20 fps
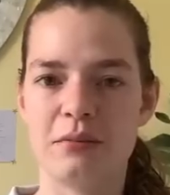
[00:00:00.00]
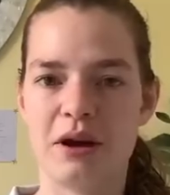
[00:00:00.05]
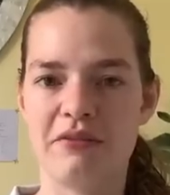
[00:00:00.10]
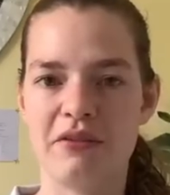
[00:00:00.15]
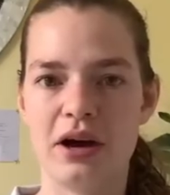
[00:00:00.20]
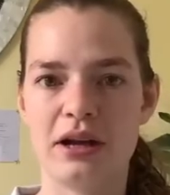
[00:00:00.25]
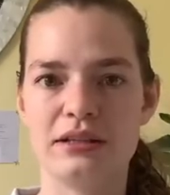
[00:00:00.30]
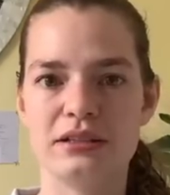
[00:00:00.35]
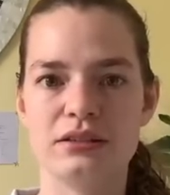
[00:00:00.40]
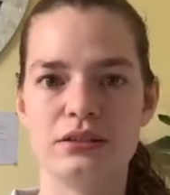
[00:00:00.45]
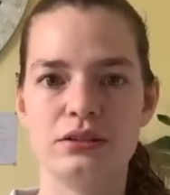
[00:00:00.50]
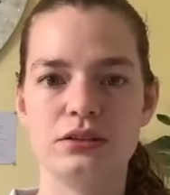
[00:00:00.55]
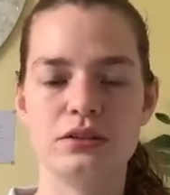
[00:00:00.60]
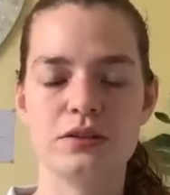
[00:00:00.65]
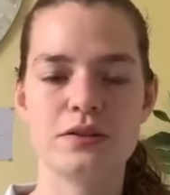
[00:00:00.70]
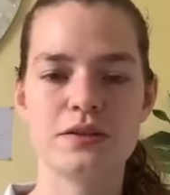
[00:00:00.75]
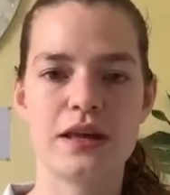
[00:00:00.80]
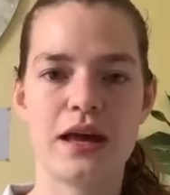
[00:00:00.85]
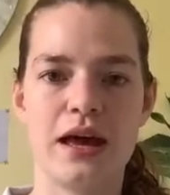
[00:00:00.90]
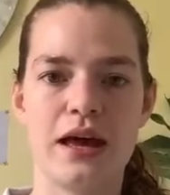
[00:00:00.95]
my
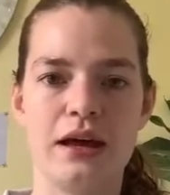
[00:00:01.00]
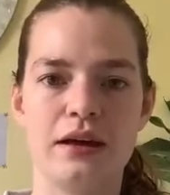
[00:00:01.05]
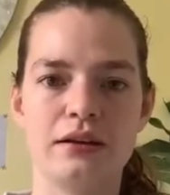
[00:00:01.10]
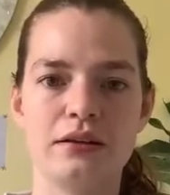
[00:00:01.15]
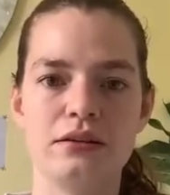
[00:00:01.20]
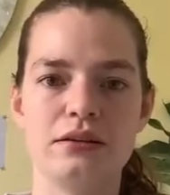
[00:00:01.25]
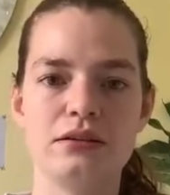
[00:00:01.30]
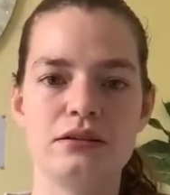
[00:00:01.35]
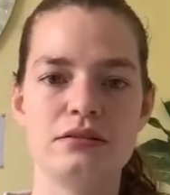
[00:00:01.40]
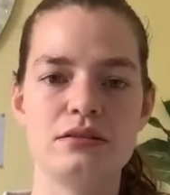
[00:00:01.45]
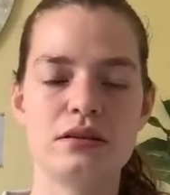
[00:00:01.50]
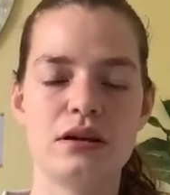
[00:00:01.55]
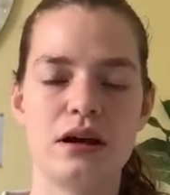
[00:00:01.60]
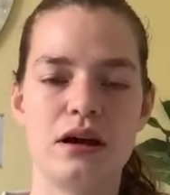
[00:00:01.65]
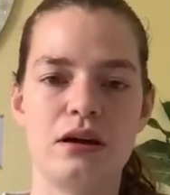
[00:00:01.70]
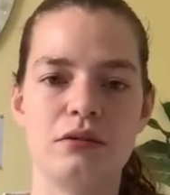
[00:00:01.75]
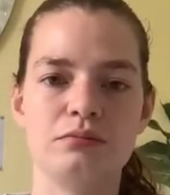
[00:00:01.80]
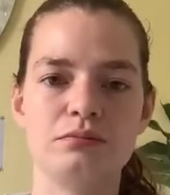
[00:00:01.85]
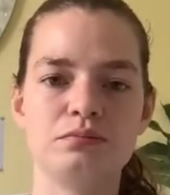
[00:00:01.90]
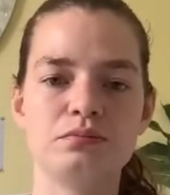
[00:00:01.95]
vitals and
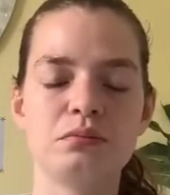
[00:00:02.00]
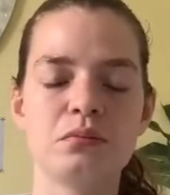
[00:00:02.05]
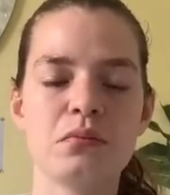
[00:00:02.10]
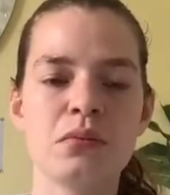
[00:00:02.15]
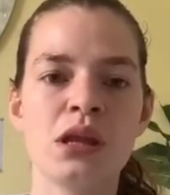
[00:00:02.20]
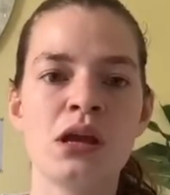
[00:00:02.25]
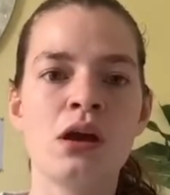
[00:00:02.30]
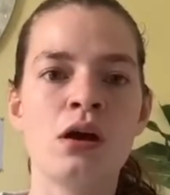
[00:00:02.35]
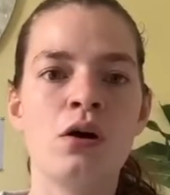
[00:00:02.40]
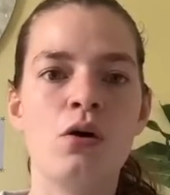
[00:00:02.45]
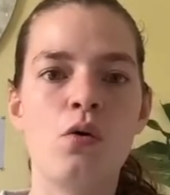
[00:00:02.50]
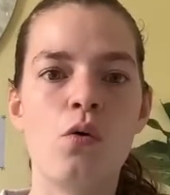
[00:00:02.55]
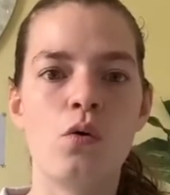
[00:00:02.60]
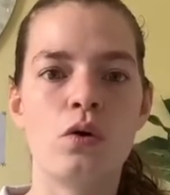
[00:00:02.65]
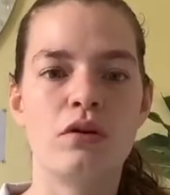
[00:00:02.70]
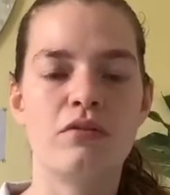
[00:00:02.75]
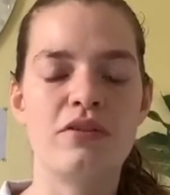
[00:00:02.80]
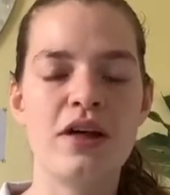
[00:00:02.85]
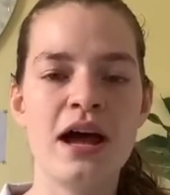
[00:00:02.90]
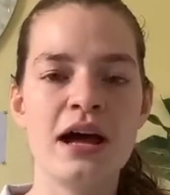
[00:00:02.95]
all
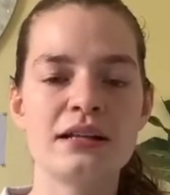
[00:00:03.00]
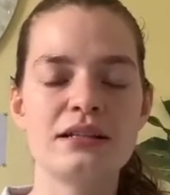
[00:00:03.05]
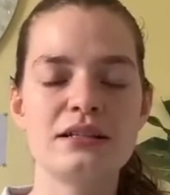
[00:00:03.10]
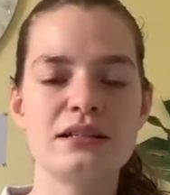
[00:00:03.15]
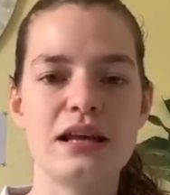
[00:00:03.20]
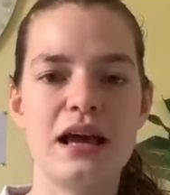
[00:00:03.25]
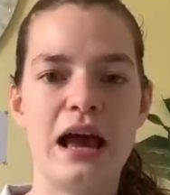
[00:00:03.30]
of that.